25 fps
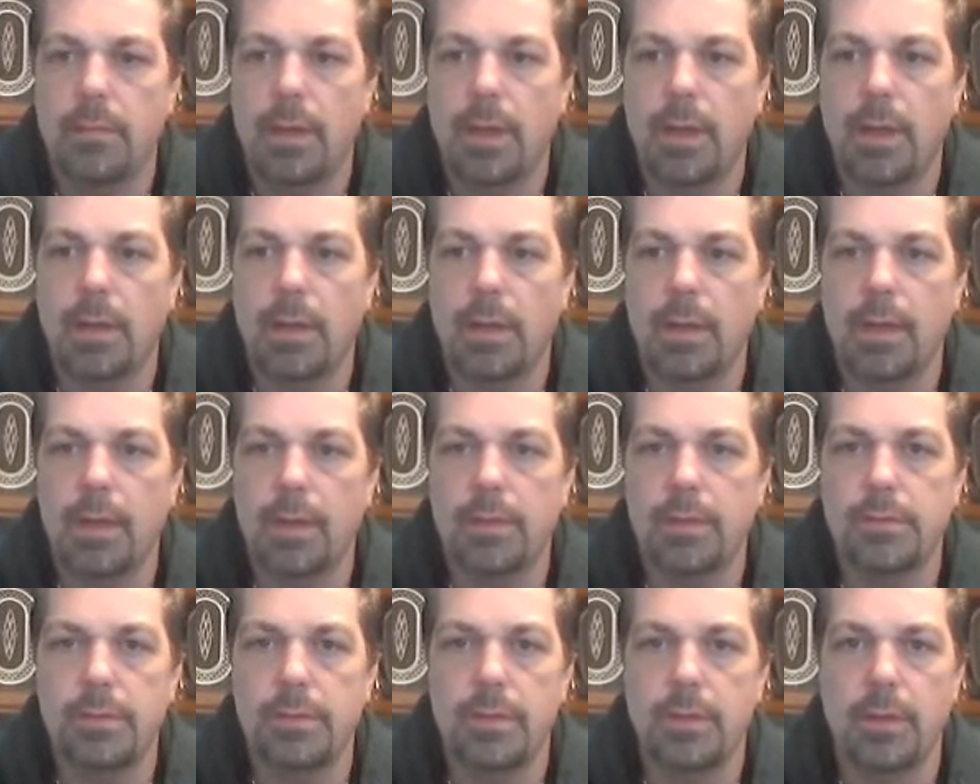
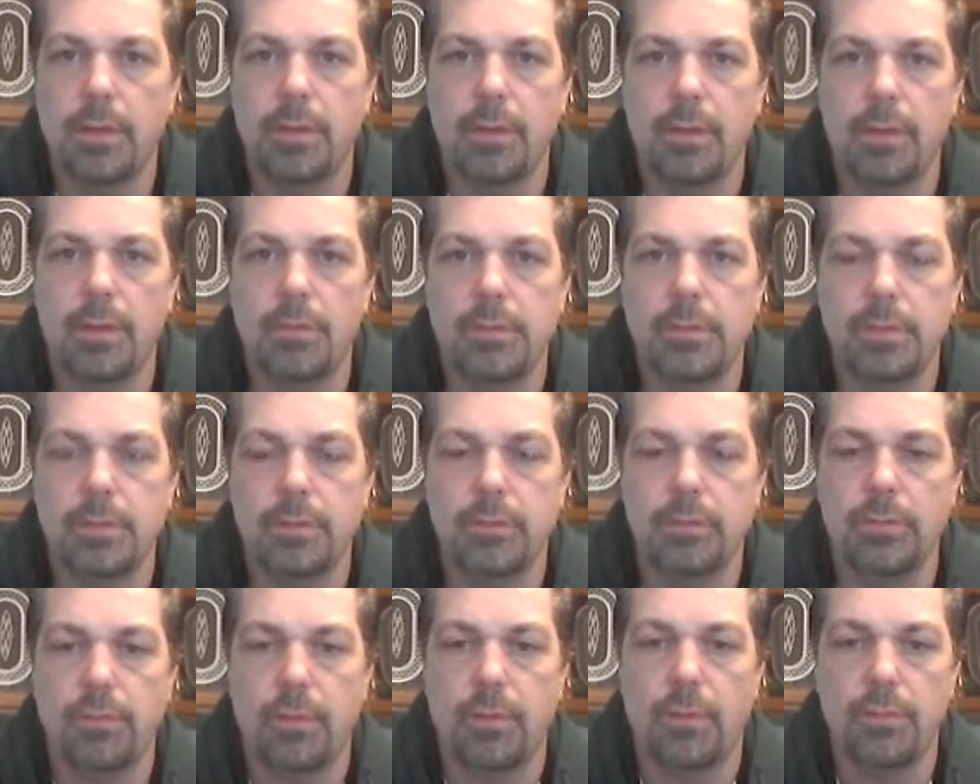so that those
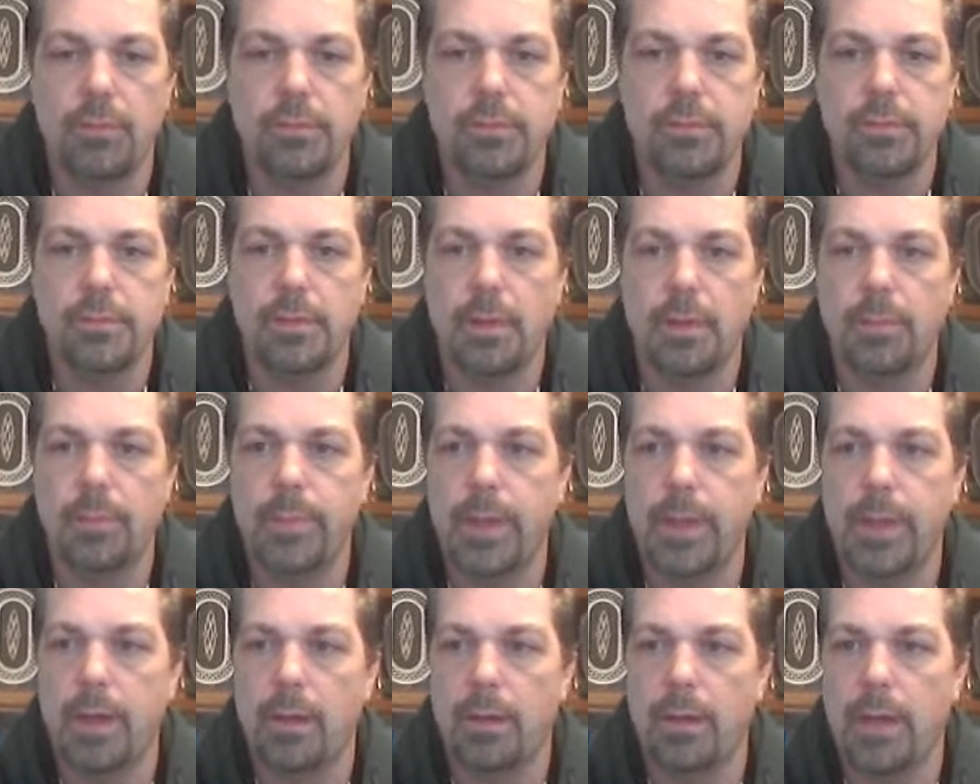controls
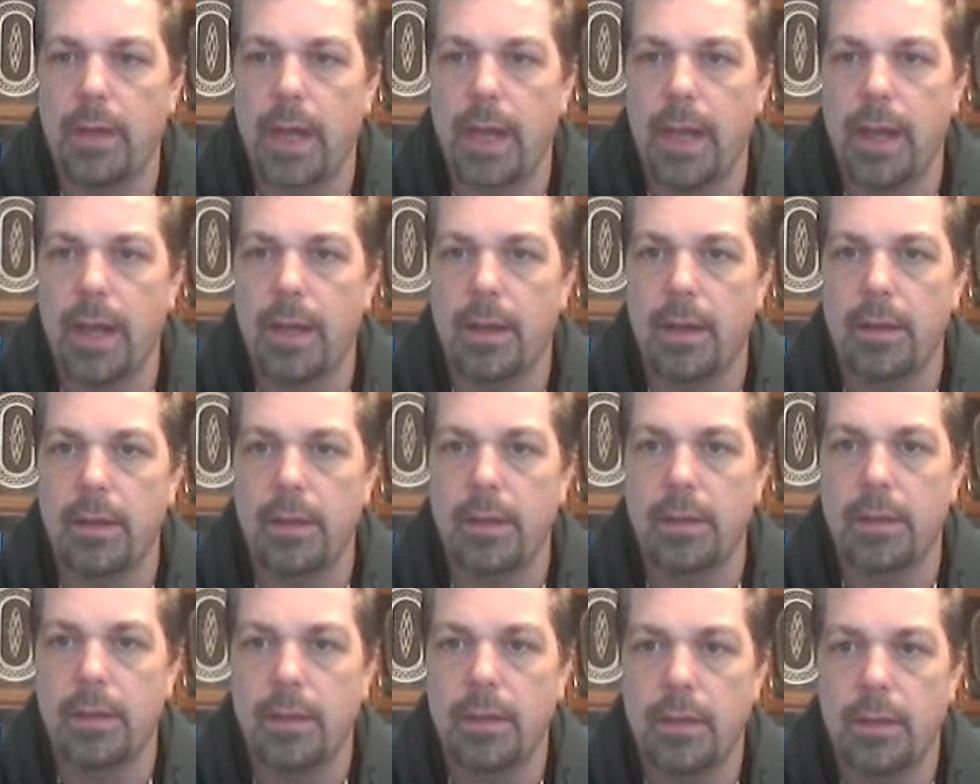appear
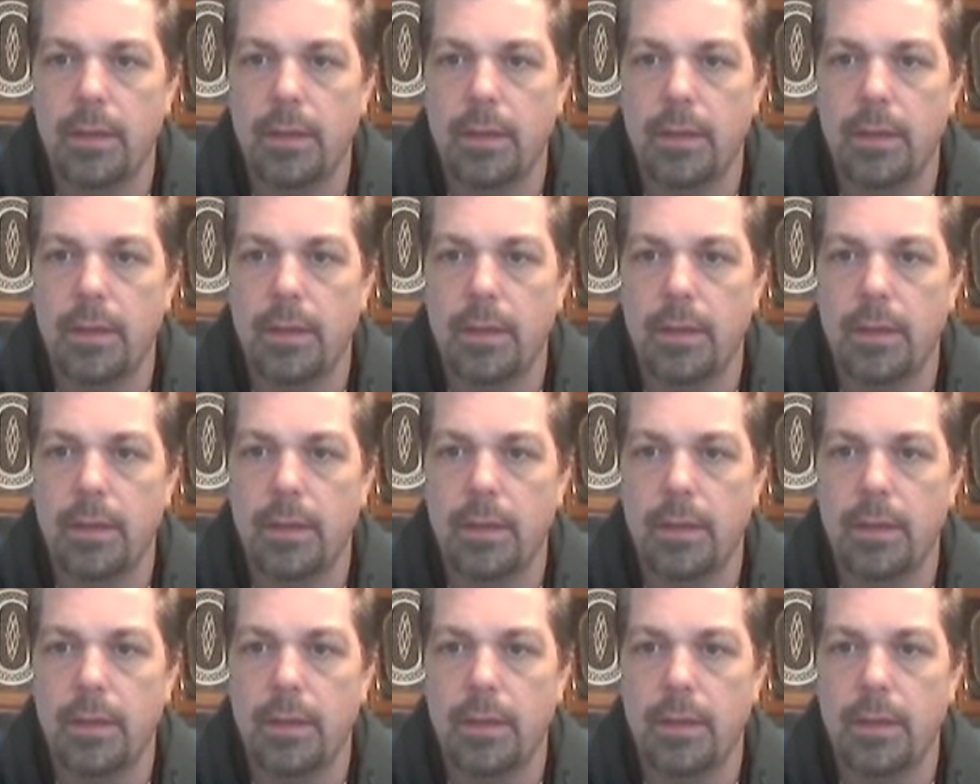and